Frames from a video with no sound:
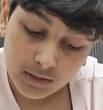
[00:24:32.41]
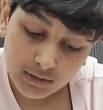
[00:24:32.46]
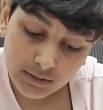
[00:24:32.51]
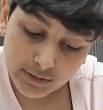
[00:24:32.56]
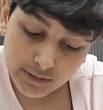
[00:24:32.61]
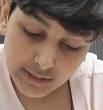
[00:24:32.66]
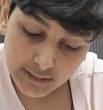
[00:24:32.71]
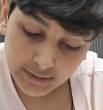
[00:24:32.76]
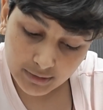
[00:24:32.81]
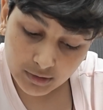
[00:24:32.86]

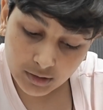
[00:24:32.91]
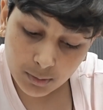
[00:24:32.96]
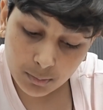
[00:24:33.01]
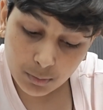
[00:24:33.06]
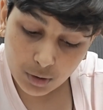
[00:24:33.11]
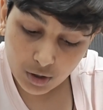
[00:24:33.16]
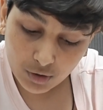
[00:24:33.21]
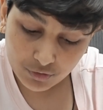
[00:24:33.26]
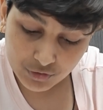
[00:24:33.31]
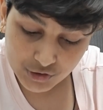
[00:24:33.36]
The
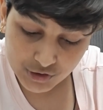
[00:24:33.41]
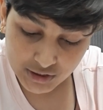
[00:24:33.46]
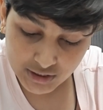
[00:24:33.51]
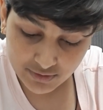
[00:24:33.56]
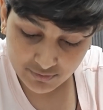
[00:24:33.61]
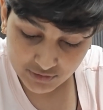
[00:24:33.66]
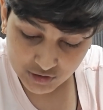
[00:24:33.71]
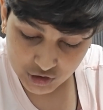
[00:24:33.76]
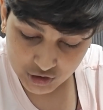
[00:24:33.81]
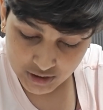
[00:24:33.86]
kingdom of
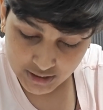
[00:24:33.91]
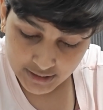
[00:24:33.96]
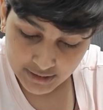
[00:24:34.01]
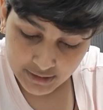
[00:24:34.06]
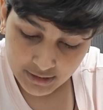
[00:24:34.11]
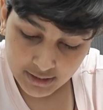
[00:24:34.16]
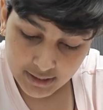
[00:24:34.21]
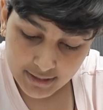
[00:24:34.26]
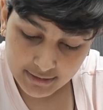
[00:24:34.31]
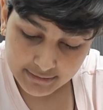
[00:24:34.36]

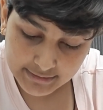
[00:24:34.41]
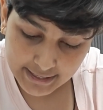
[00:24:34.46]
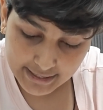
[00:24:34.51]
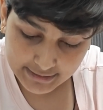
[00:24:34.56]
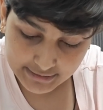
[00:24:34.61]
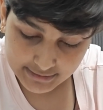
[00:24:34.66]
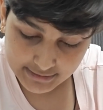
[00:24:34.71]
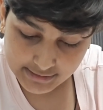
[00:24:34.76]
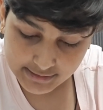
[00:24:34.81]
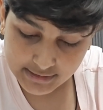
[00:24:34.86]
Srivijaya,
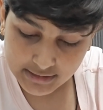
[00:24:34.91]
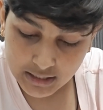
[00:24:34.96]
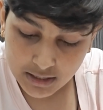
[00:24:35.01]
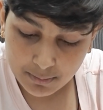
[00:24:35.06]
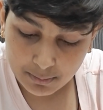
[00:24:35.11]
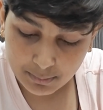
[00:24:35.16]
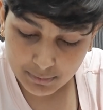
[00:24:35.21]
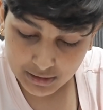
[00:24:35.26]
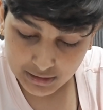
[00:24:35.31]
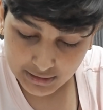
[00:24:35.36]
that is,
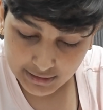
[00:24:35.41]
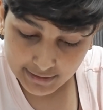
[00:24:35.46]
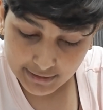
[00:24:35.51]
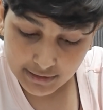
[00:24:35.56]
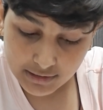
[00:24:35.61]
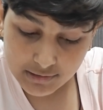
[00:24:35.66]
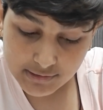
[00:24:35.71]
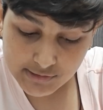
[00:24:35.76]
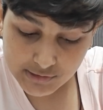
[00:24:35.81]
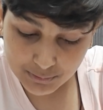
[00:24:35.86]

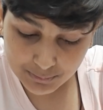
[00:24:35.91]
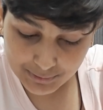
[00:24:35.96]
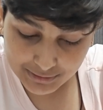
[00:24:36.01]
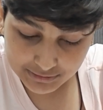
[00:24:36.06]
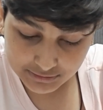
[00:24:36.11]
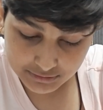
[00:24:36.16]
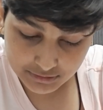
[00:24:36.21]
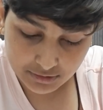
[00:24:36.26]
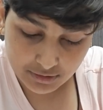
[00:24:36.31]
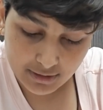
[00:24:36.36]
Malay,
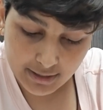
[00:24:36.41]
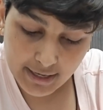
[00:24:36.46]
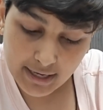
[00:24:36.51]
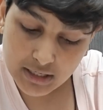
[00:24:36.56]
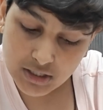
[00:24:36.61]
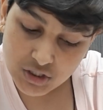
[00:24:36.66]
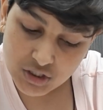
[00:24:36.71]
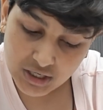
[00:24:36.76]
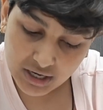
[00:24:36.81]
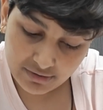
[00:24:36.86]
Sumatra,
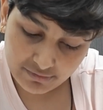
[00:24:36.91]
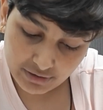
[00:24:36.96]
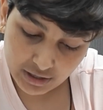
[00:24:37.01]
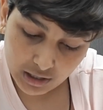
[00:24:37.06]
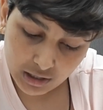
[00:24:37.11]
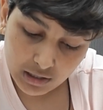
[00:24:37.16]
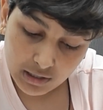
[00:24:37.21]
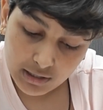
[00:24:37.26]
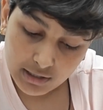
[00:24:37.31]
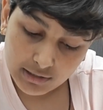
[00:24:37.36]
and
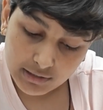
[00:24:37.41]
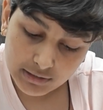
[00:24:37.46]
Java,